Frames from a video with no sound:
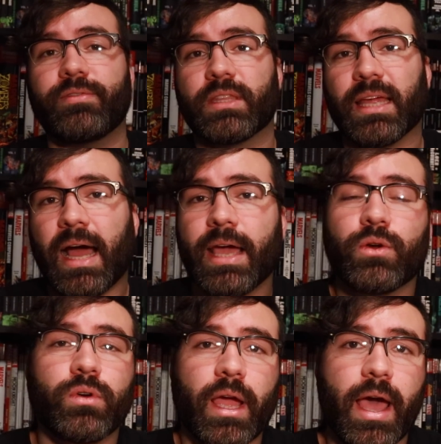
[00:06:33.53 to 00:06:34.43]
of it that I
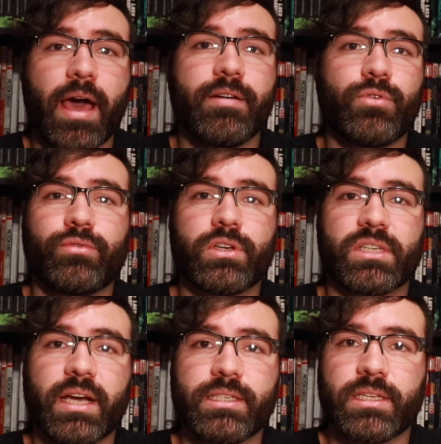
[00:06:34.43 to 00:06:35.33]
don't have
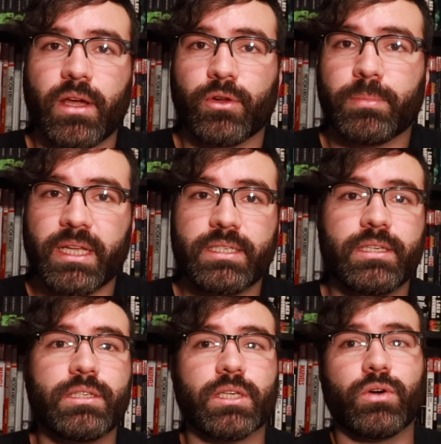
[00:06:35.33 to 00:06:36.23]
oversized in other
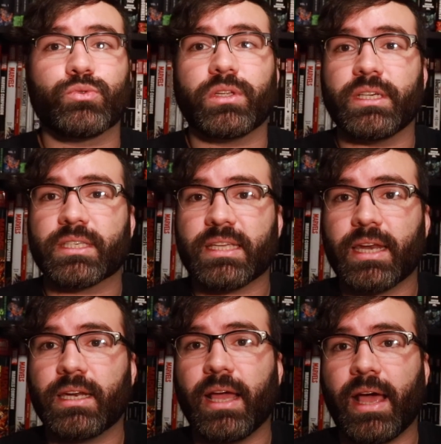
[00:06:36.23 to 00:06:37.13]
places, so I was really excited to